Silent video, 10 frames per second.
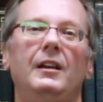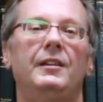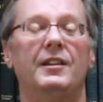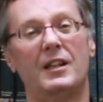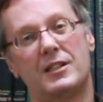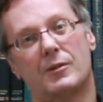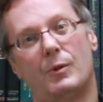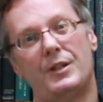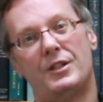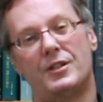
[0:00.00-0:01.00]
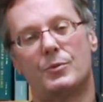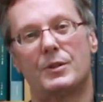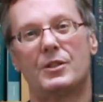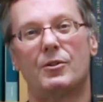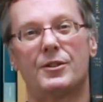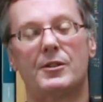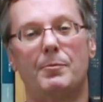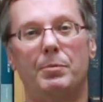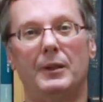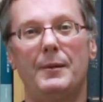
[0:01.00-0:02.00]
The next question is what's called
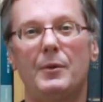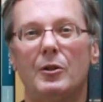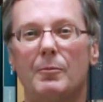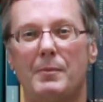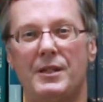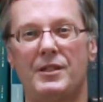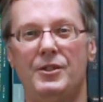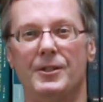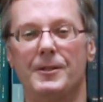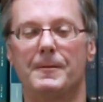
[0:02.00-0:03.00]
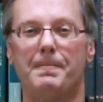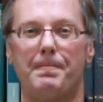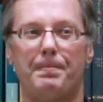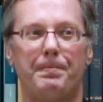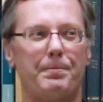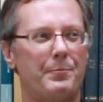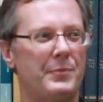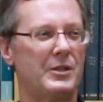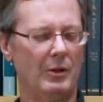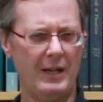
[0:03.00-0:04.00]
subliminal messages.
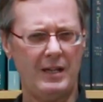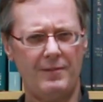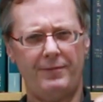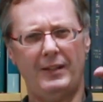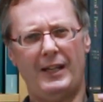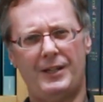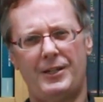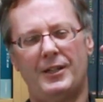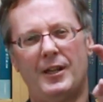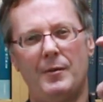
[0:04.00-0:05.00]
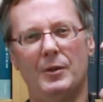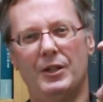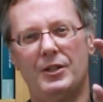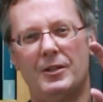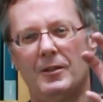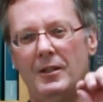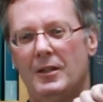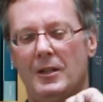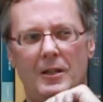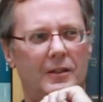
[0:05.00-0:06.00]
So I could flash an image,
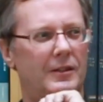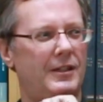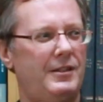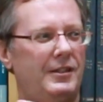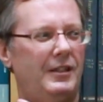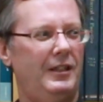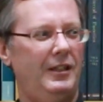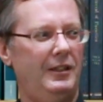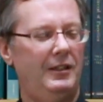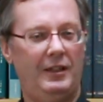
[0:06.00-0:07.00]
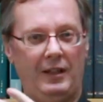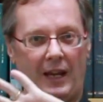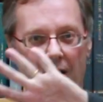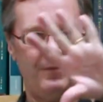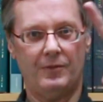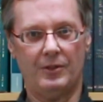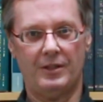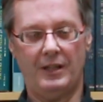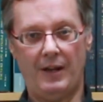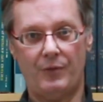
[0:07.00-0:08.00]
let's say an
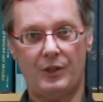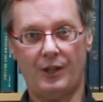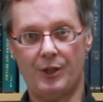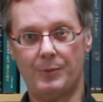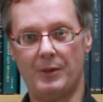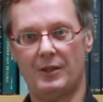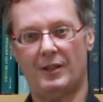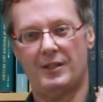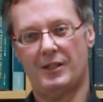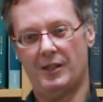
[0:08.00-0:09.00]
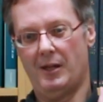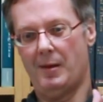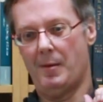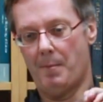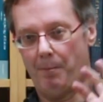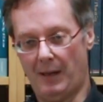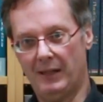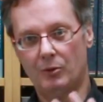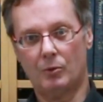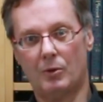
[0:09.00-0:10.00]
advertisement, let's say buy
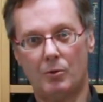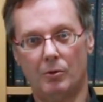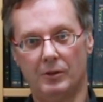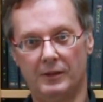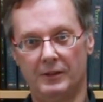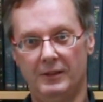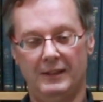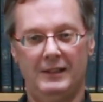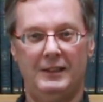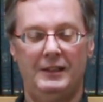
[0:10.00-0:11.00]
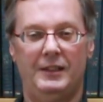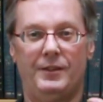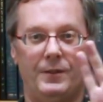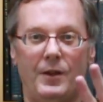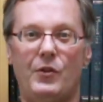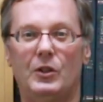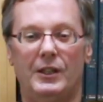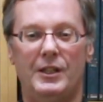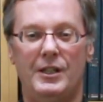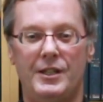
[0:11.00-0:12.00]
Coca-Cola, in front of your
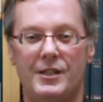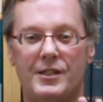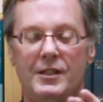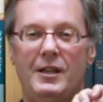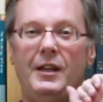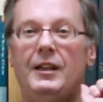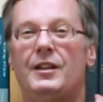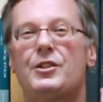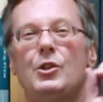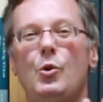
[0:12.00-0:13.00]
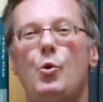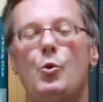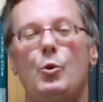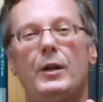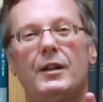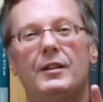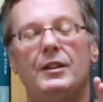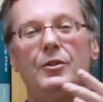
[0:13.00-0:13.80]
eyes, and it's so quick that